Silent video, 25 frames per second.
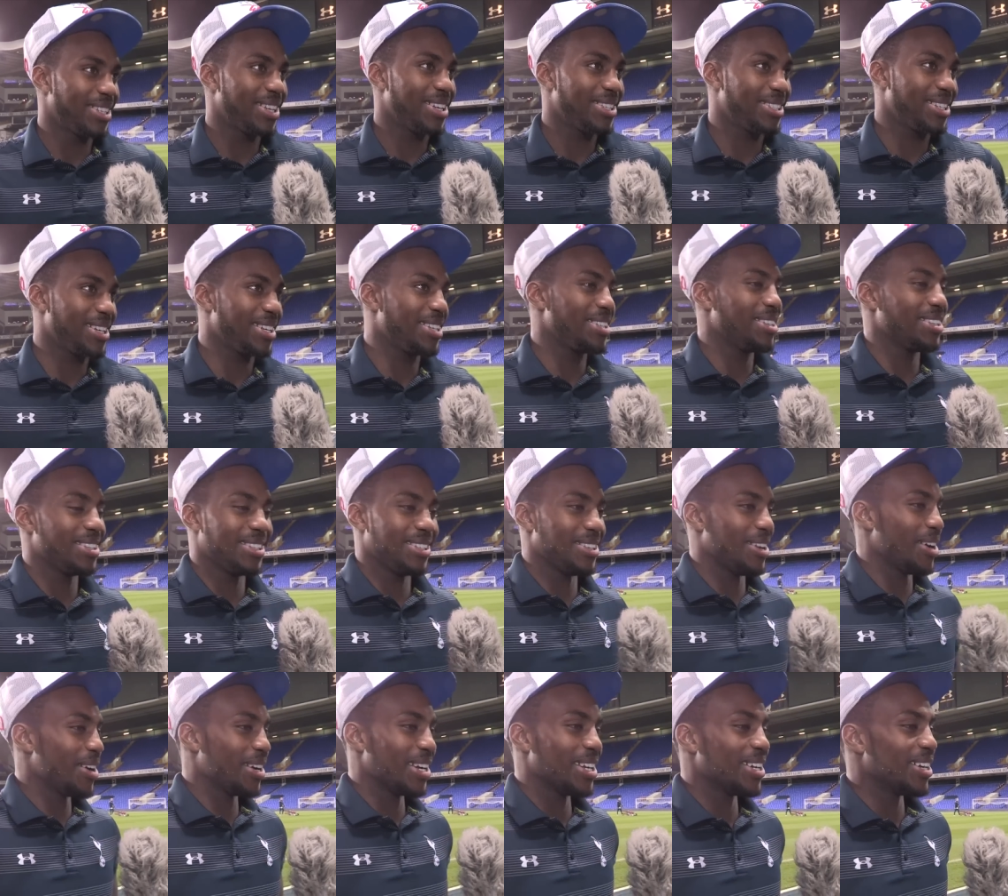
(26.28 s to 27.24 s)
so I said,
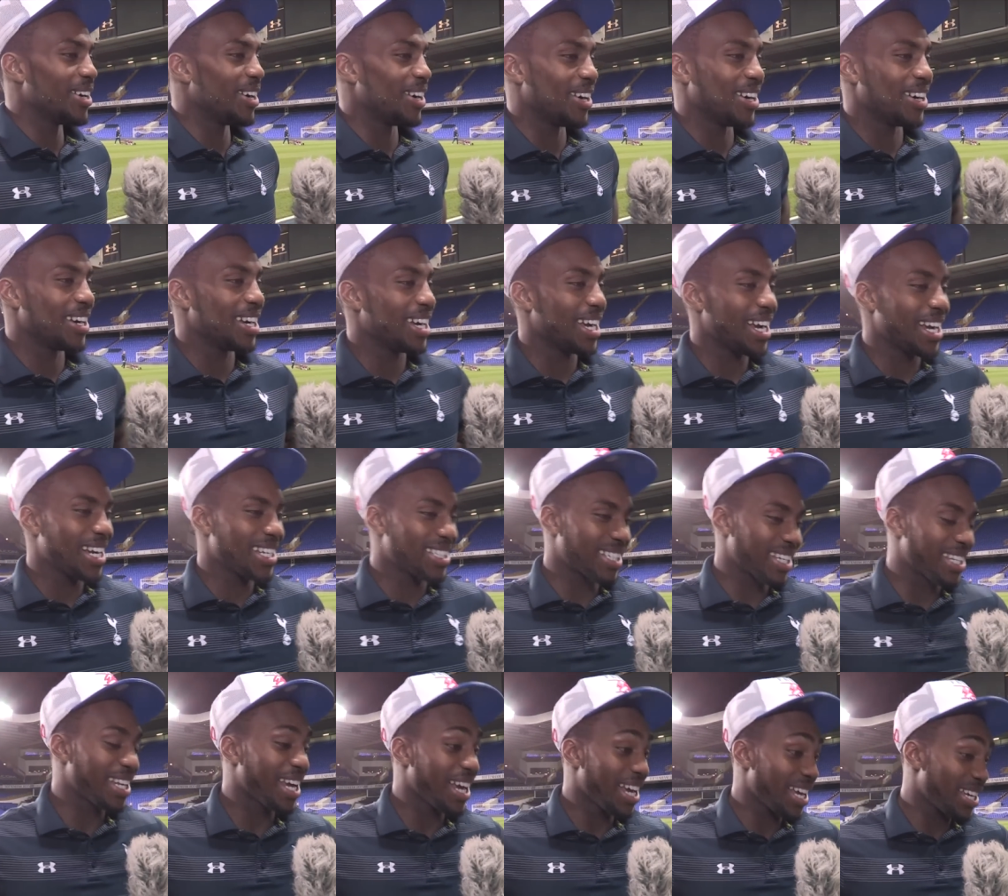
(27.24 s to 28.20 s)
No, you're not. And he
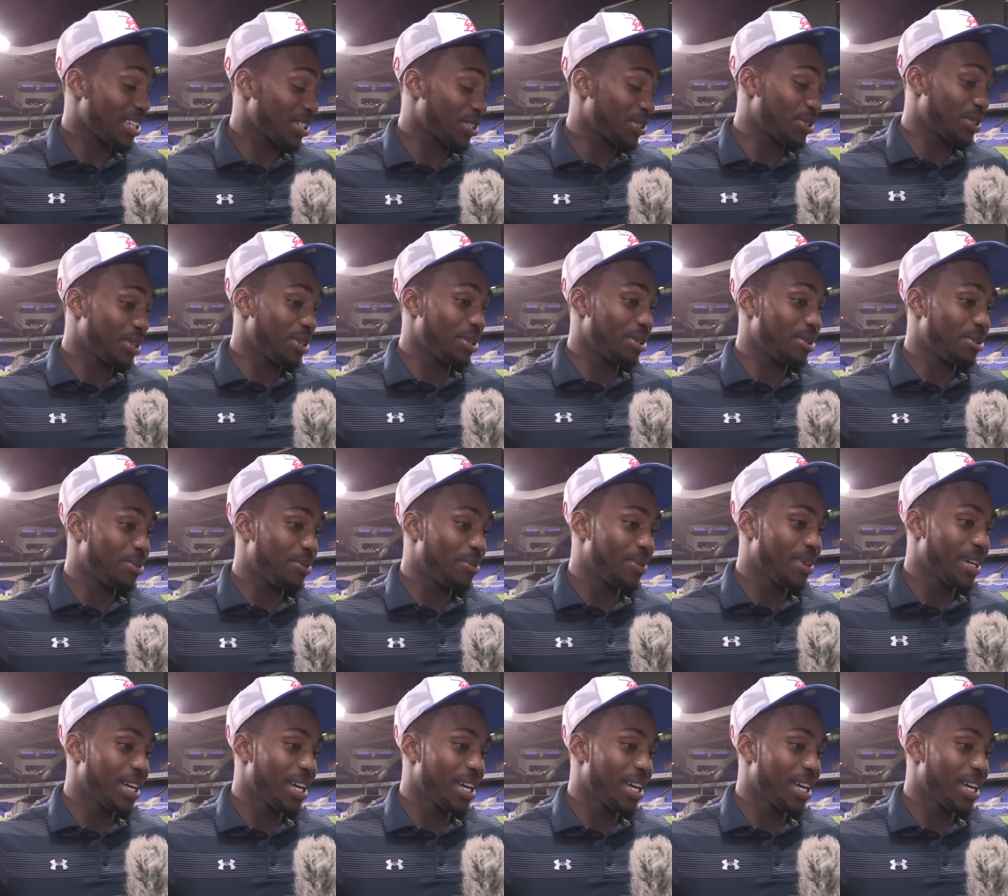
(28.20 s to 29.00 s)
said, Yeah, it's true.